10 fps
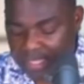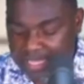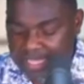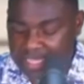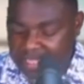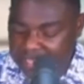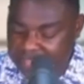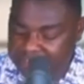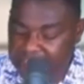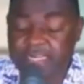he
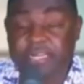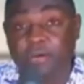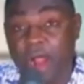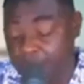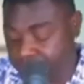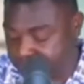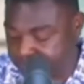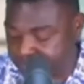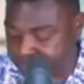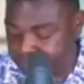turned around,
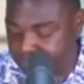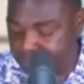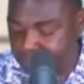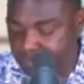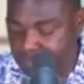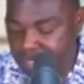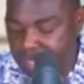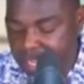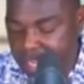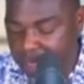
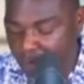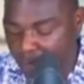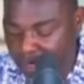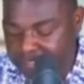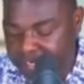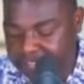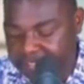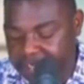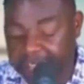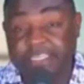and what he
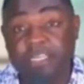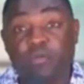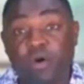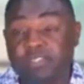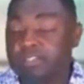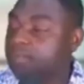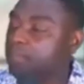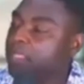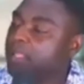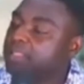did was,
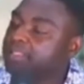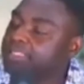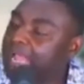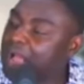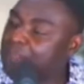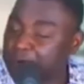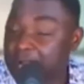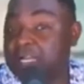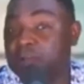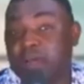Sir
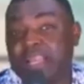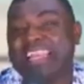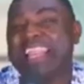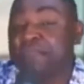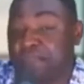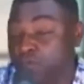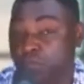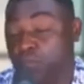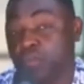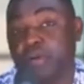Franklin Wayne
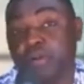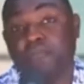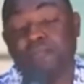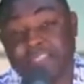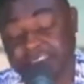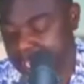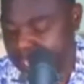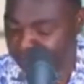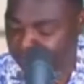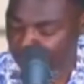nephew, no offer see
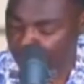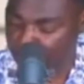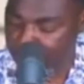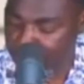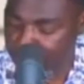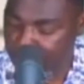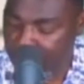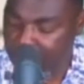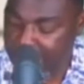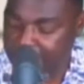your friend,
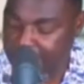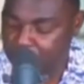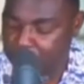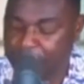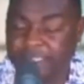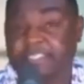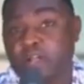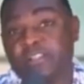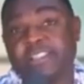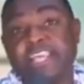a Prince
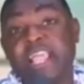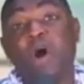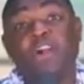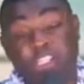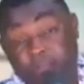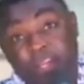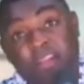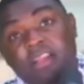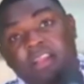Osei Otre,